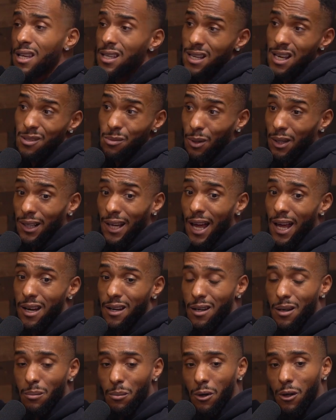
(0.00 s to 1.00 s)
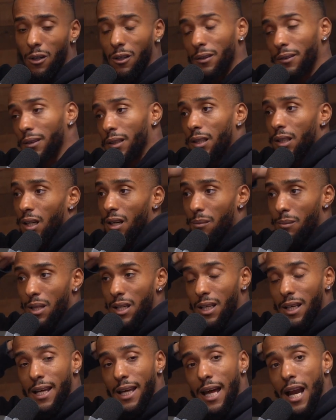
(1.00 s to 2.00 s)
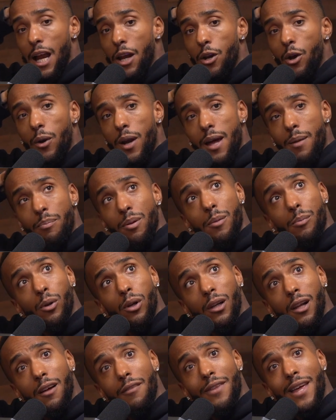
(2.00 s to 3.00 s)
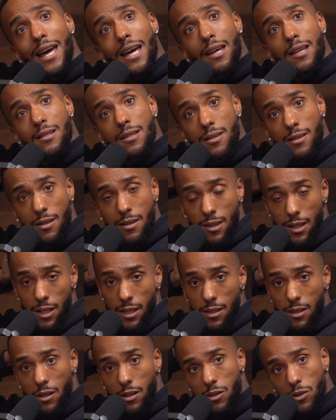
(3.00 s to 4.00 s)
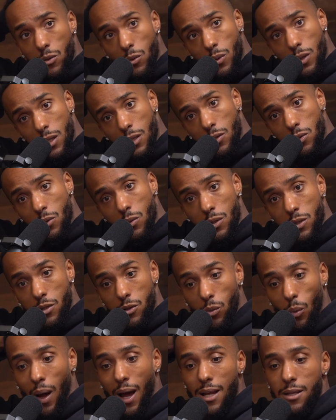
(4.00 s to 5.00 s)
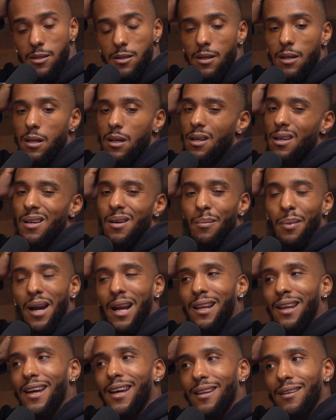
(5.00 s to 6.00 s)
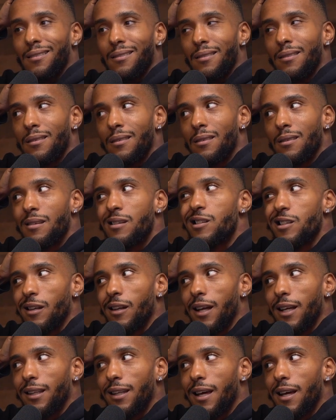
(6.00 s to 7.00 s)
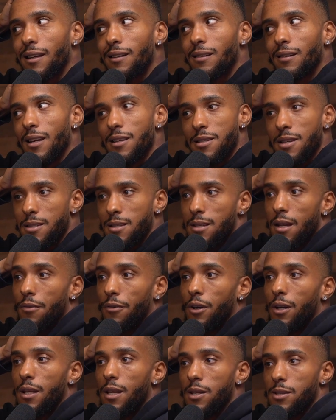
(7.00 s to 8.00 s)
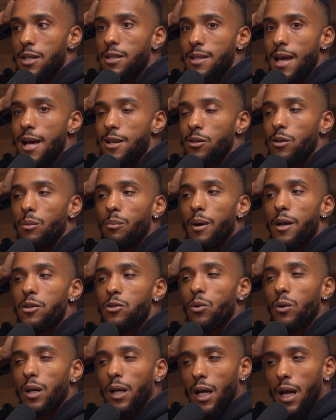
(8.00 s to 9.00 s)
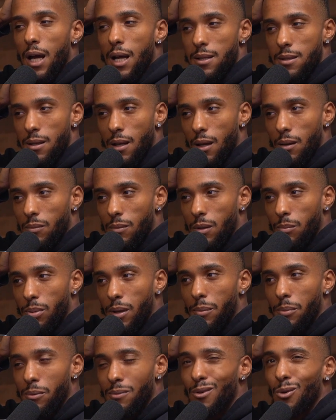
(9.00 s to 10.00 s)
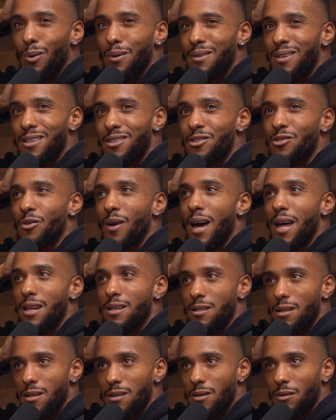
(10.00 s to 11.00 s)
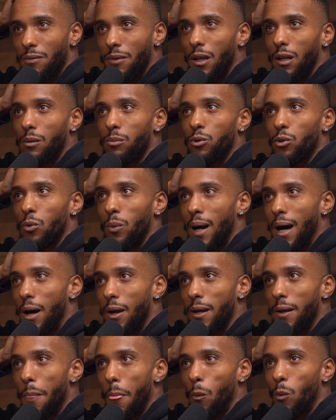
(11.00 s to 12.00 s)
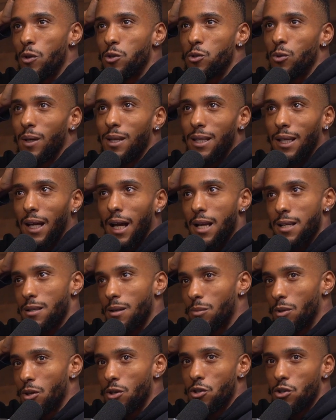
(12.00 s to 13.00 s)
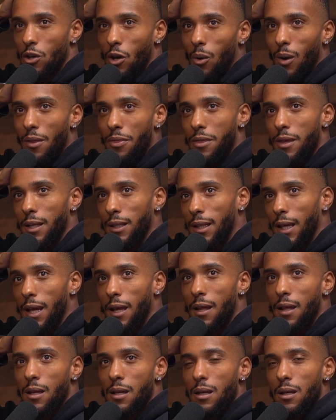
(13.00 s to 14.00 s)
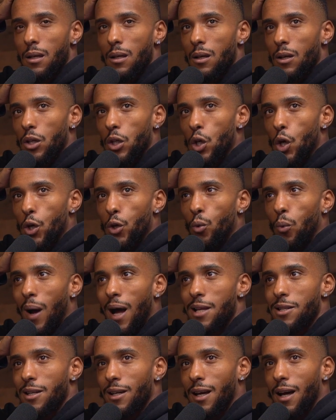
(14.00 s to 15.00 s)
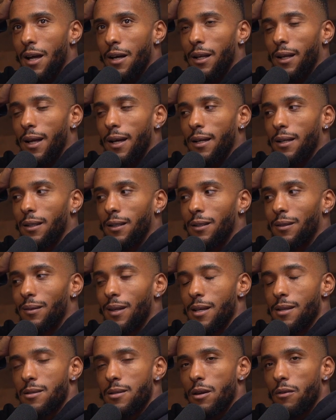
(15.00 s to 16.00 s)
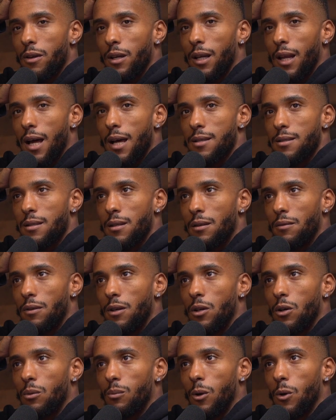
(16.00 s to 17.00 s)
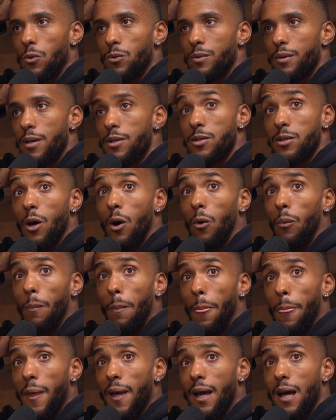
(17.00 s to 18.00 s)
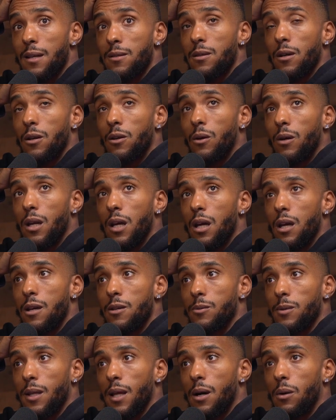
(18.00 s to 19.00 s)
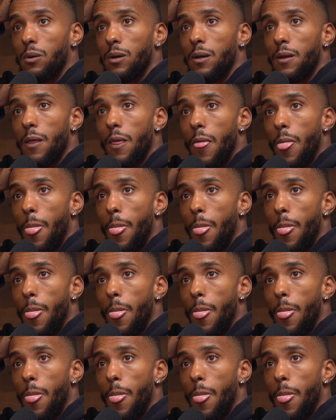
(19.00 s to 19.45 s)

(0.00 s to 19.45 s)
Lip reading: that. 'Cause that's what a lot of them are. You know what I mean? Like I know that people love that because it's just easy to tune into and just watch. But I like shit like that because it's different. It's actually based on the concept. The strategies developed throughout it. And once you get the concept of the show, I think that you watch it kind of like serialized TV almost. It's dope. They got something on their hands with that one.